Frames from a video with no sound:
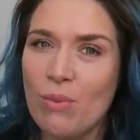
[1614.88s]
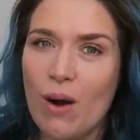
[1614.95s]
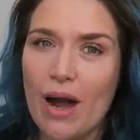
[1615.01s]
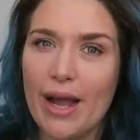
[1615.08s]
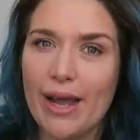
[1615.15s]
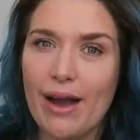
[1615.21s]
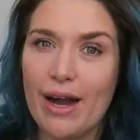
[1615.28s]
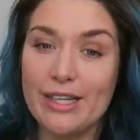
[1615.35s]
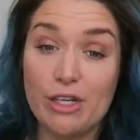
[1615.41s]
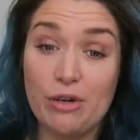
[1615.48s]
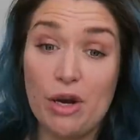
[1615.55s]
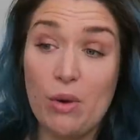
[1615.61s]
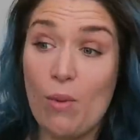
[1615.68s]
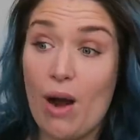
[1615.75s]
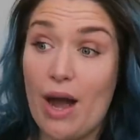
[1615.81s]
Why? I
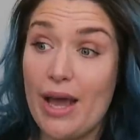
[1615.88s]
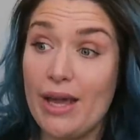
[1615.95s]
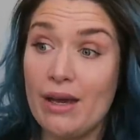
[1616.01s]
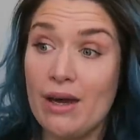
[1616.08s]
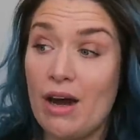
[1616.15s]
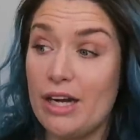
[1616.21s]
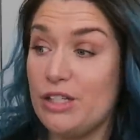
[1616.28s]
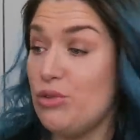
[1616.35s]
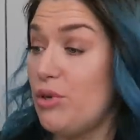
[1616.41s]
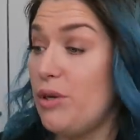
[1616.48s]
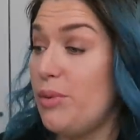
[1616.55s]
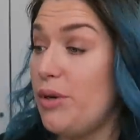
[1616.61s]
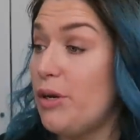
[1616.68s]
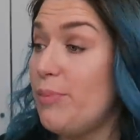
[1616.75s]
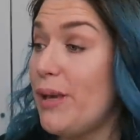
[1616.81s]
don't know why. I just
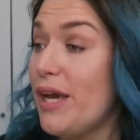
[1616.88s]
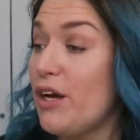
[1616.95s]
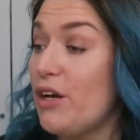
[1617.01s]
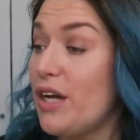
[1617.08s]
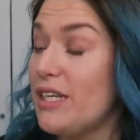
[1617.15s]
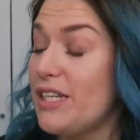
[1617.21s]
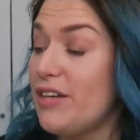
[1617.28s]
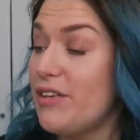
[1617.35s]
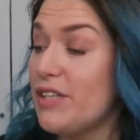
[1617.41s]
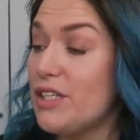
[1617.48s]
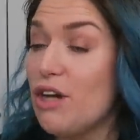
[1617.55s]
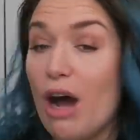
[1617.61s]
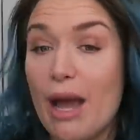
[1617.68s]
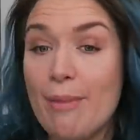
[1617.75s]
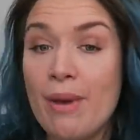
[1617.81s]
thought it would be a good idea at the
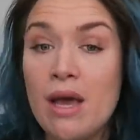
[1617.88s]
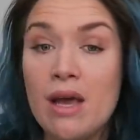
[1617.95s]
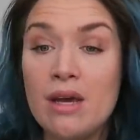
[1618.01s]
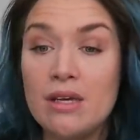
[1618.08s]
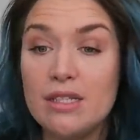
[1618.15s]
time.